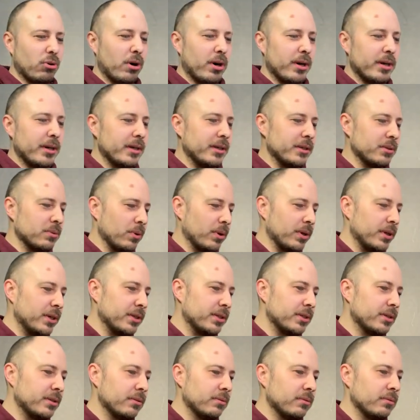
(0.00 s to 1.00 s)
right, it is what it
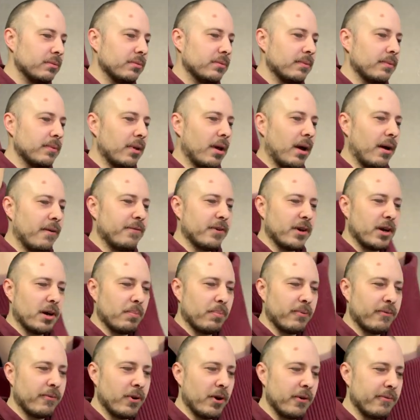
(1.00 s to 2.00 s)
is. I think I
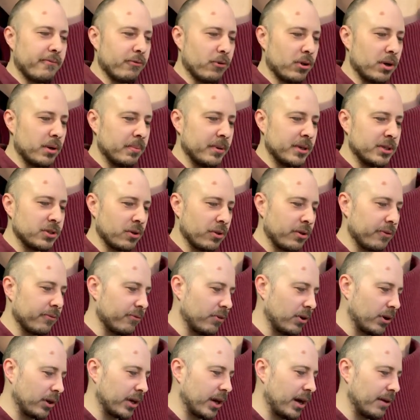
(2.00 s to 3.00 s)
prefer freebies on the
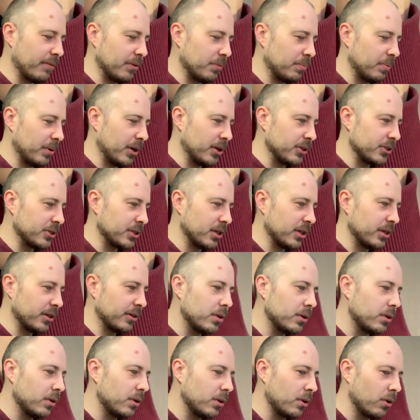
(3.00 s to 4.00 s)
front cover personally. You